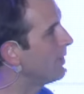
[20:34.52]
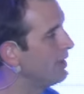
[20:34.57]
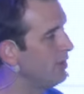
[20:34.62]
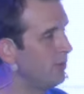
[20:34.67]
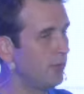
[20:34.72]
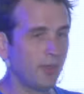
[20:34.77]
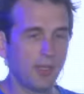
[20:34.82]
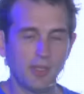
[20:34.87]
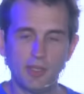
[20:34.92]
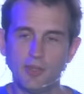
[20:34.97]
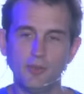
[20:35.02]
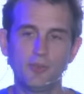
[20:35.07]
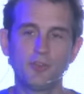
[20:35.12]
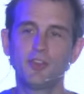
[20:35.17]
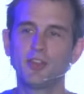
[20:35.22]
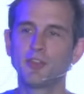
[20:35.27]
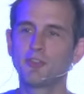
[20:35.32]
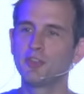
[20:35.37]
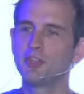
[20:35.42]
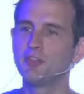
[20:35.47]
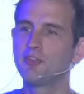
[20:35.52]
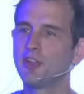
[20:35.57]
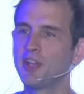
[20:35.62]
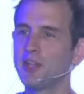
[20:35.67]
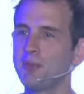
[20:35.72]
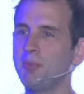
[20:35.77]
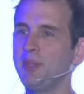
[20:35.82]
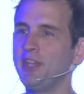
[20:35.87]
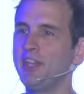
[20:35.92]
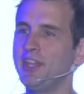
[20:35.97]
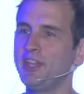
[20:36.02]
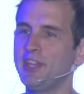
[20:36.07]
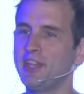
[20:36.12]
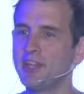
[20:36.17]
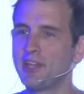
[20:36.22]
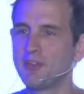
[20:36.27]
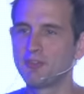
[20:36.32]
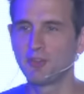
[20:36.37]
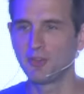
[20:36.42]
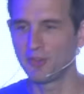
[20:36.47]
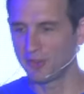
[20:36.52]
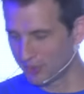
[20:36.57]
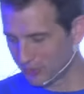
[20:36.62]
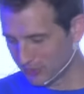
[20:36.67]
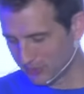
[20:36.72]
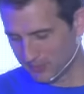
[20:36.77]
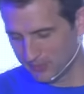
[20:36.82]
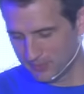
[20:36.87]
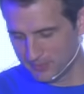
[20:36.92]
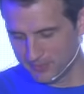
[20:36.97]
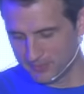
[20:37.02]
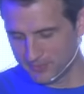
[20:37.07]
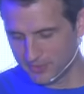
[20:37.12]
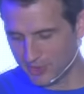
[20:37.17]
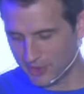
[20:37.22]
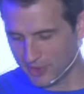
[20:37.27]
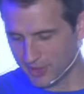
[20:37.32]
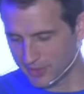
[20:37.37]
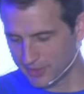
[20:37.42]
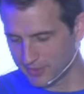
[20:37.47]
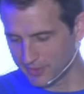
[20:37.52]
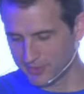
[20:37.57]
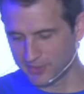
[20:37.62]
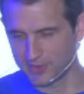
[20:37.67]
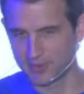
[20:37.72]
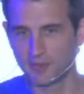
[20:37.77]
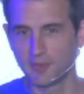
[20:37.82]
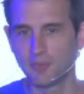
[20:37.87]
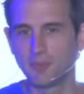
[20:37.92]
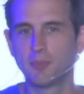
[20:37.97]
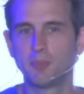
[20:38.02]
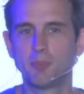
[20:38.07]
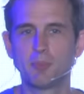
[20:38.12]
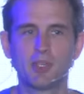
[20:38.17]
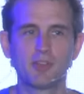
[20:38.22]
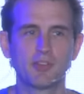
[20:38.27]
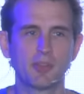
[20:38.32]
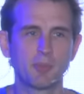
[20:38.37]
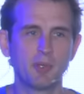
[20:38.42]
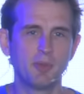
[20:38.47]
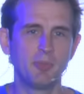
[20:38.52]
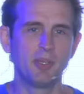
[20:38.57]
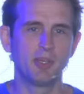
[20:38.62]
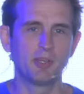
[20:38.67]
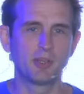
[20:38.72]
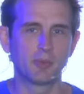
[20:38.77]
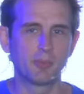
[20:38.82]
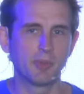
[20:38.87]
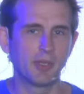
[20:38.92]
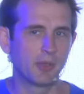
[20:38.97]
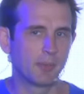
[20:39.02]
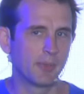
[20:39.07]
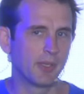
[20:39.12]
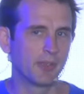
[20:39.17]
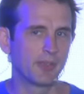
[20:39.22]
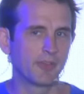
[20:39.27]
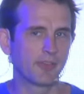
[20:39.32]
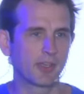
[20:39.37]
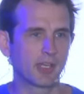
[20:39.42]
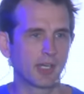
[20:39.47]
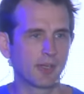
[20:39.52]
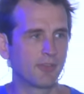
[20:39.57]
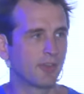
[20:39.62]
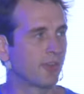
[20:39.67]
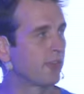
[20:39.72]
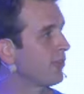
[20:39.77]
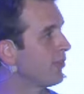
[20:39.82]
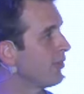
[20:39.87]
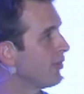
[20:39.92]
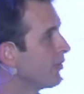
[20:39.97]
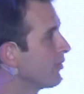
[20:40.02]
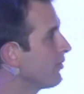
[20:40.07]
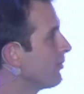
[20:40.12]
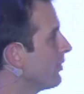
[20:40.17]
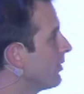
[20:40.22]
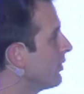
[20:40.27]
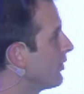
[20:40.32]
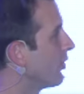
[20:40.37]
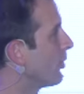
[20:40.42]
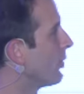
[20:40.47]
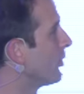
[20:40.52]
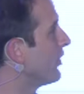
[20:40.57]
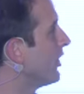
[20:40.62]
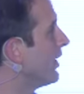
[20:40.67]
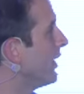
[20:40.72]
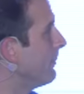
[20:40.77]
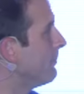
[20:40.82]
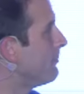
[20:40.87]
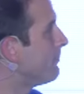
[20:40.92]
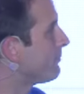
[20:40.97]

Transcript: you, you should definitely find me after this talk, er, because I'm going to be ar around at the conference the whole time.